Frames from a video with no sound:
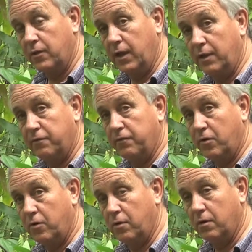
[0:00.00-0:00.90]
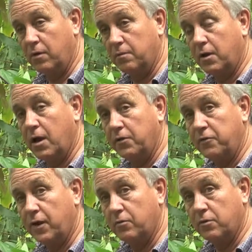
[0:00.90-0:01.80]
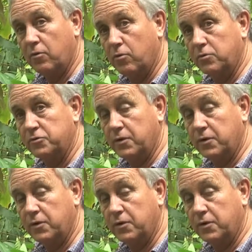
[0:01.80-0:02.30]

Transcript: They have contract with growers